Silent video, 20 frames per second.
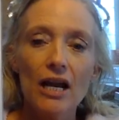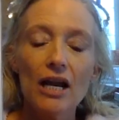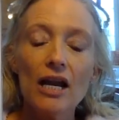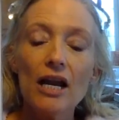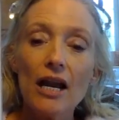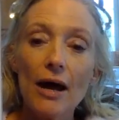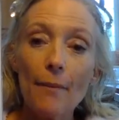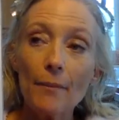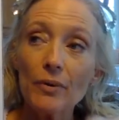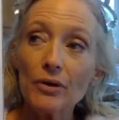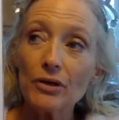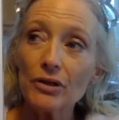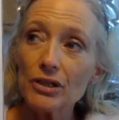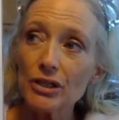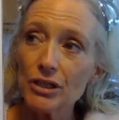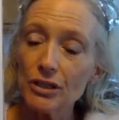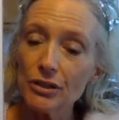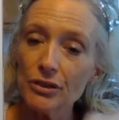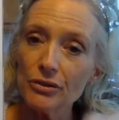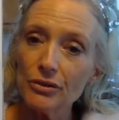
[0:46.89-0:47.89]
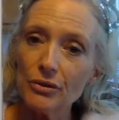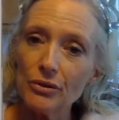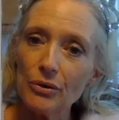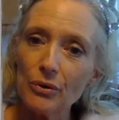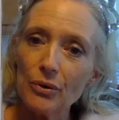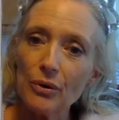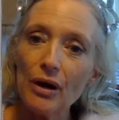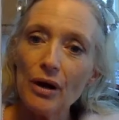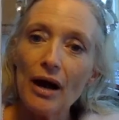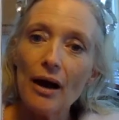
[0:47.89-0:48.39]
Number
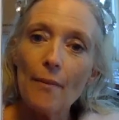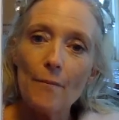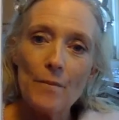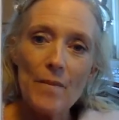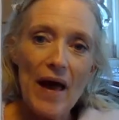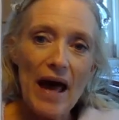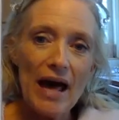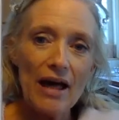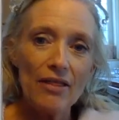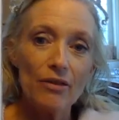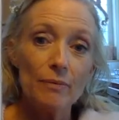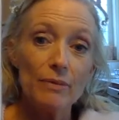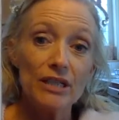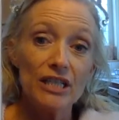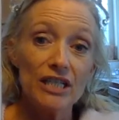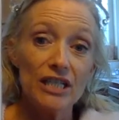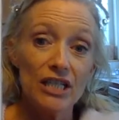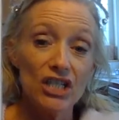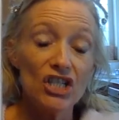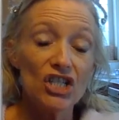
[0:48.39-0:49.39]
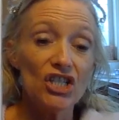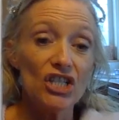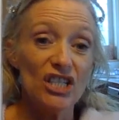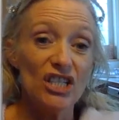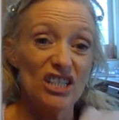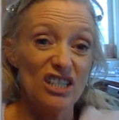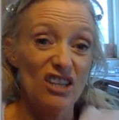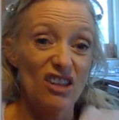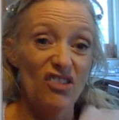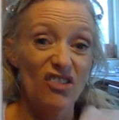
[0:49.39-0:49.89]
2,
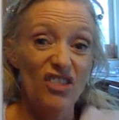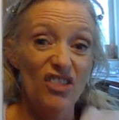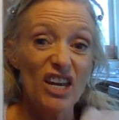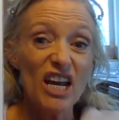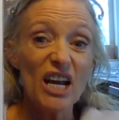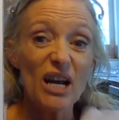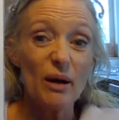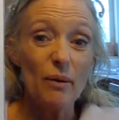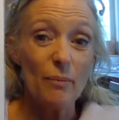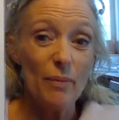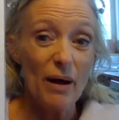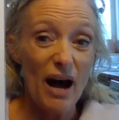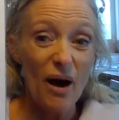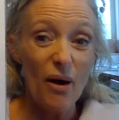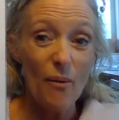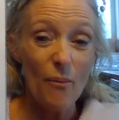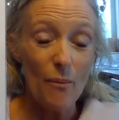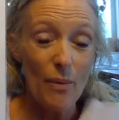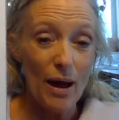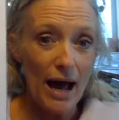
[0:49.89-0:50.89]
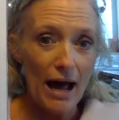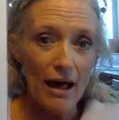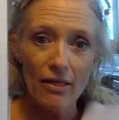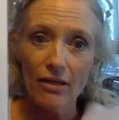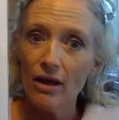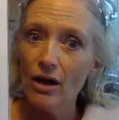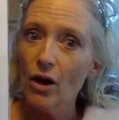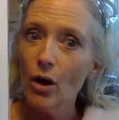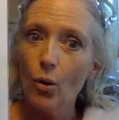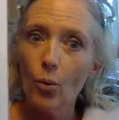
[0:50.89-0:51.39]
mathematicians think about
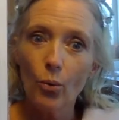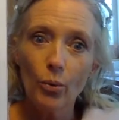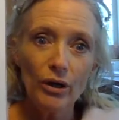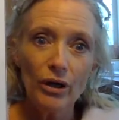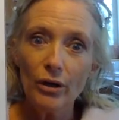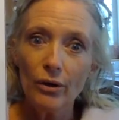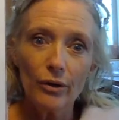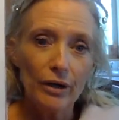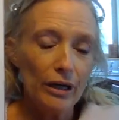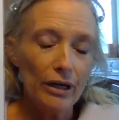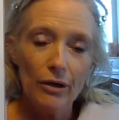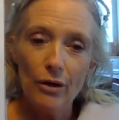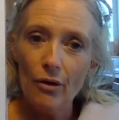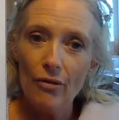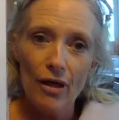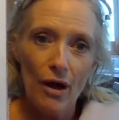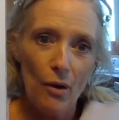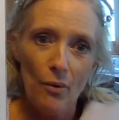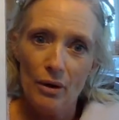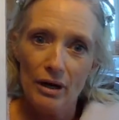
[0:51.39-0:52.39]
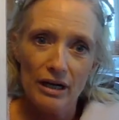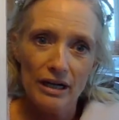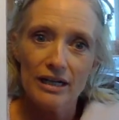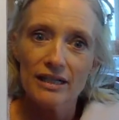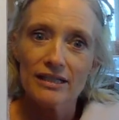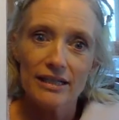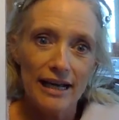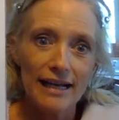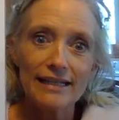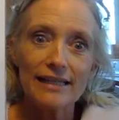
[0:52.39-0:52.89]
math. We already know that one
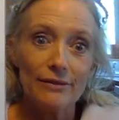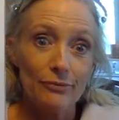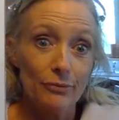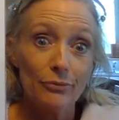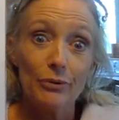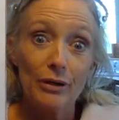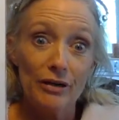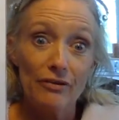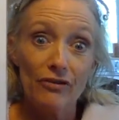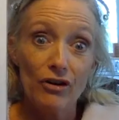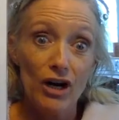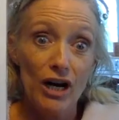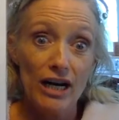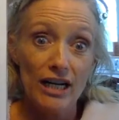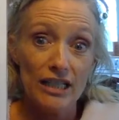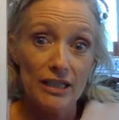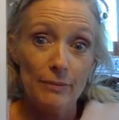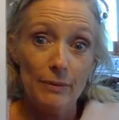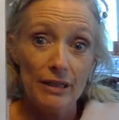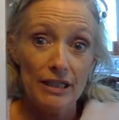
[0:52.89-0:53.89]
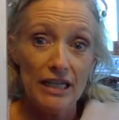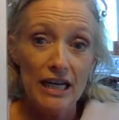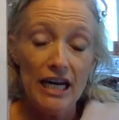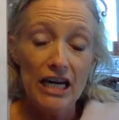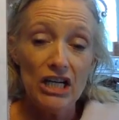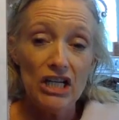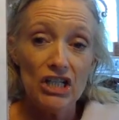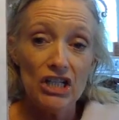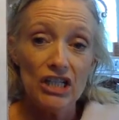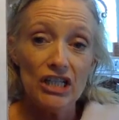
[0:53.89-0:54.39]
because that's one of our
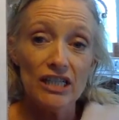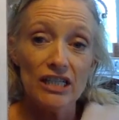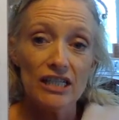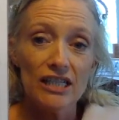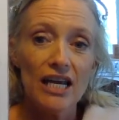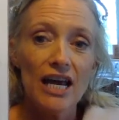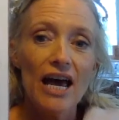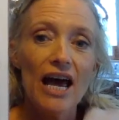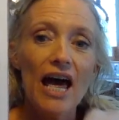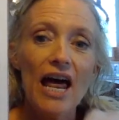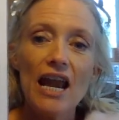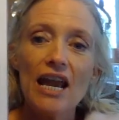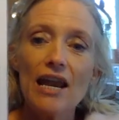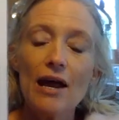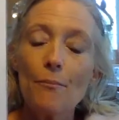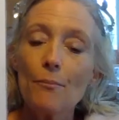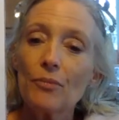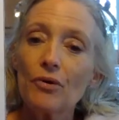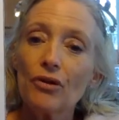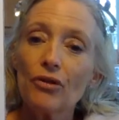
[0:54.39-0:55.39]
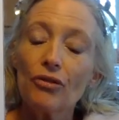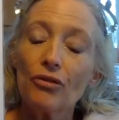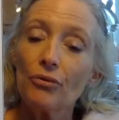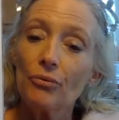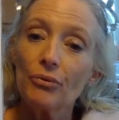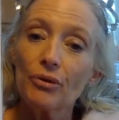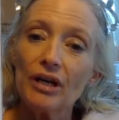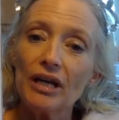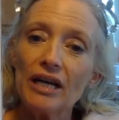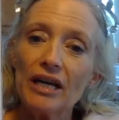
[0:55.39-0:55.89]
expectations. Number
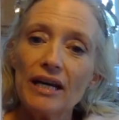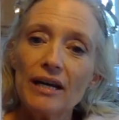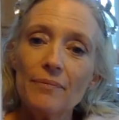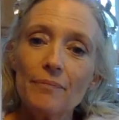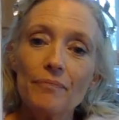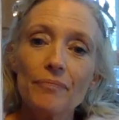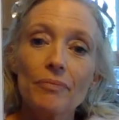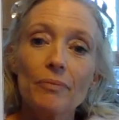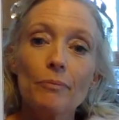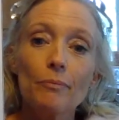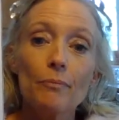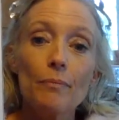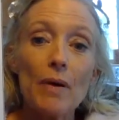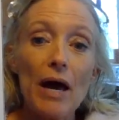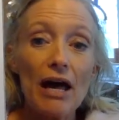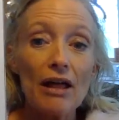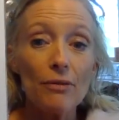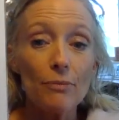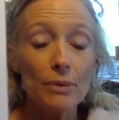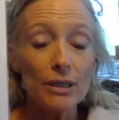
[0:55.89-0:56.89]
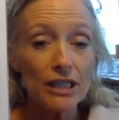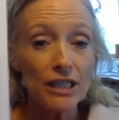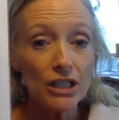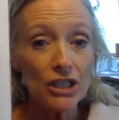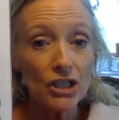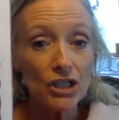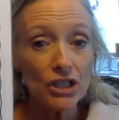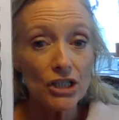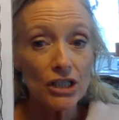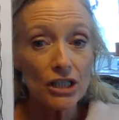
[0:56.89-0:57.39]
3,
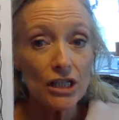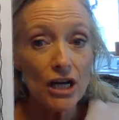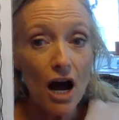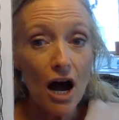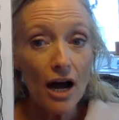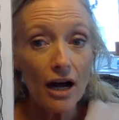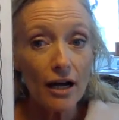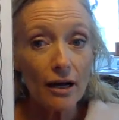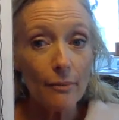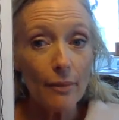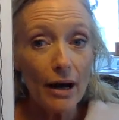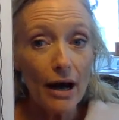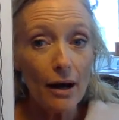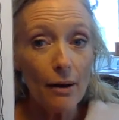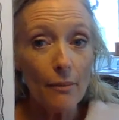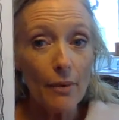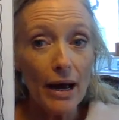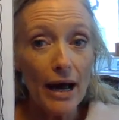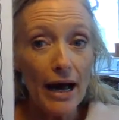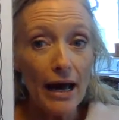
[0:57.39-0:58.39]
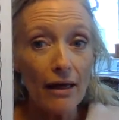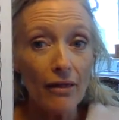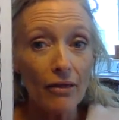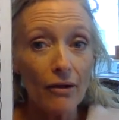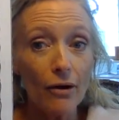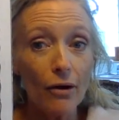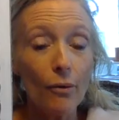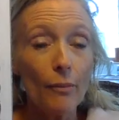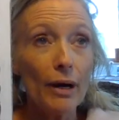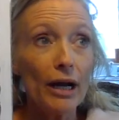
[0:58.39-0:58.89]
mathematicians talk about math.
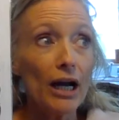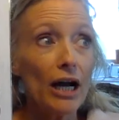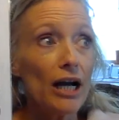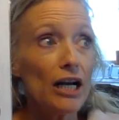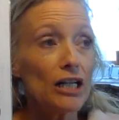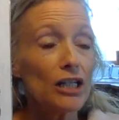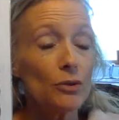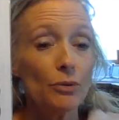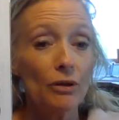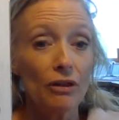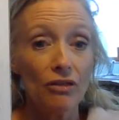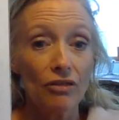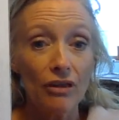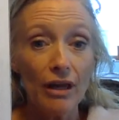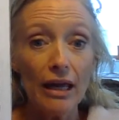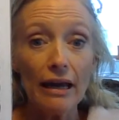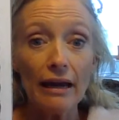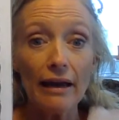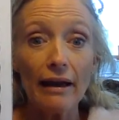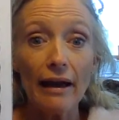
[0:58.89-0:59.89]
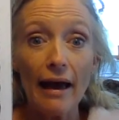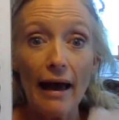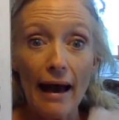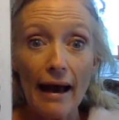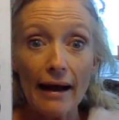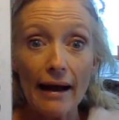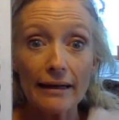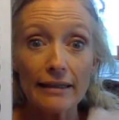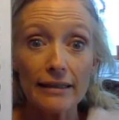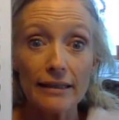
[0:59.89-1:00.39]
Oh my gosh, we think,
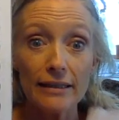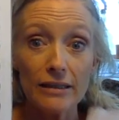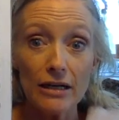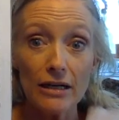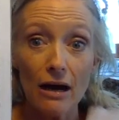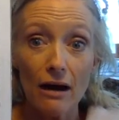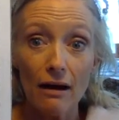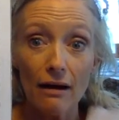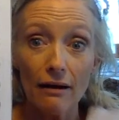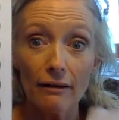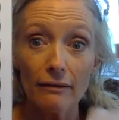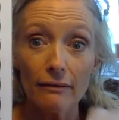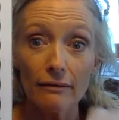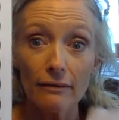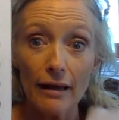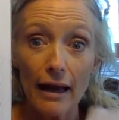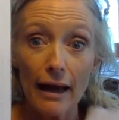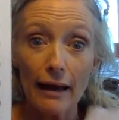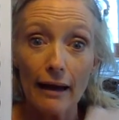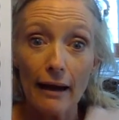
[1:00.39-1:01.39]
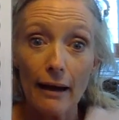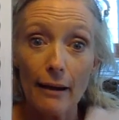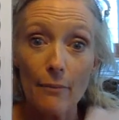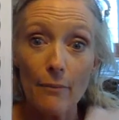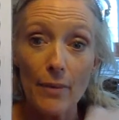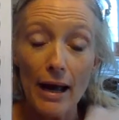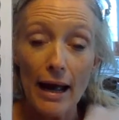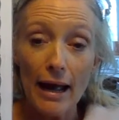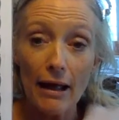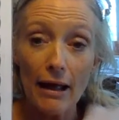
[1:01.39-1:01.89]
act, and talk like a
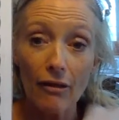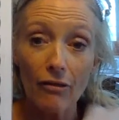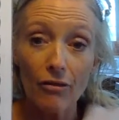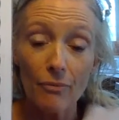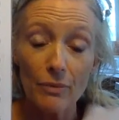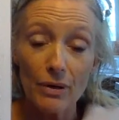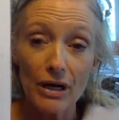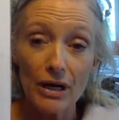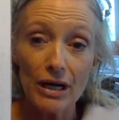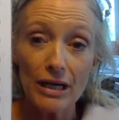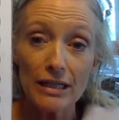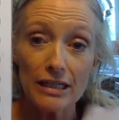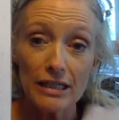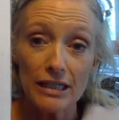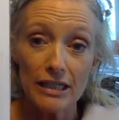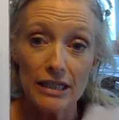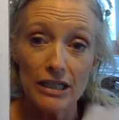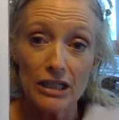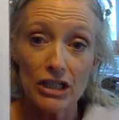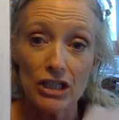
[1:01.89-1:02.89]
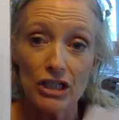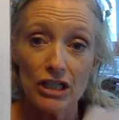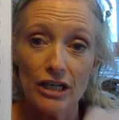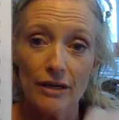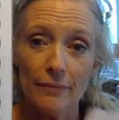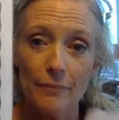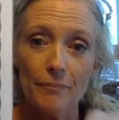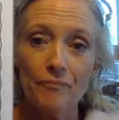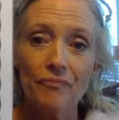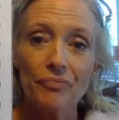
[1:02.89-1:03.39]

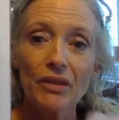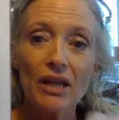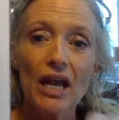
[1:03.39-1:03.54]
mathematician.